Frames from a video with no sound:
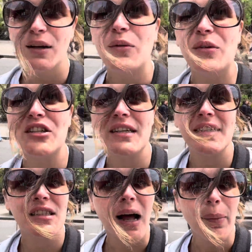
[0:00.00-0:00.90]
which is
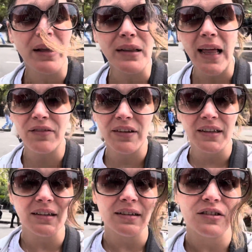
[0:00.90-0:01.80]
stop
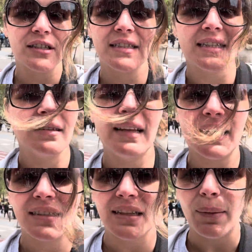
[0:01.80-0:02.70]
11, just the
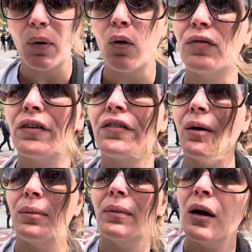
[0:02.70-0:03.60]
next stop over
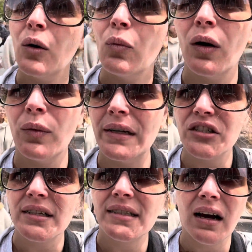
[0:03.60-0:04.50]
from where we
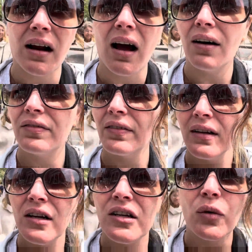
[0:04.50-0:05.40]
just got off.
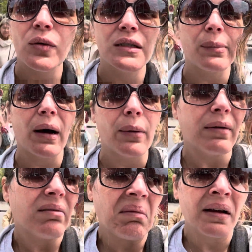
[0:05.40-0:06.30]
So it was about
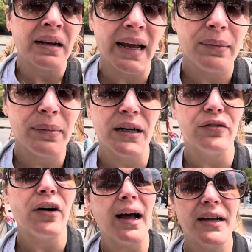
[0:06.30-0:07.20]
an eight minute
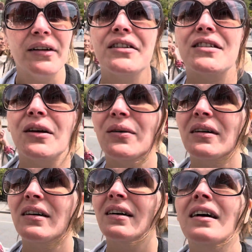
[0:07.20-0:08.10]
ride or so.
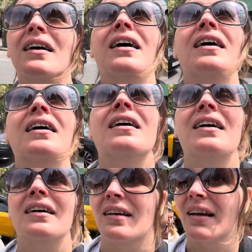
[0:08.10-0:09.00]

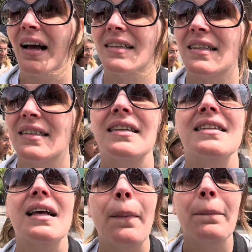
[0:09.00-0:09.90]
Guys, this
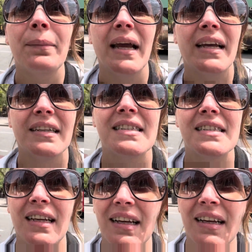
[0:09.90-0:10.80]
is
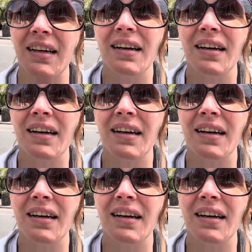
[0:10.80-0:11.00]
amazing.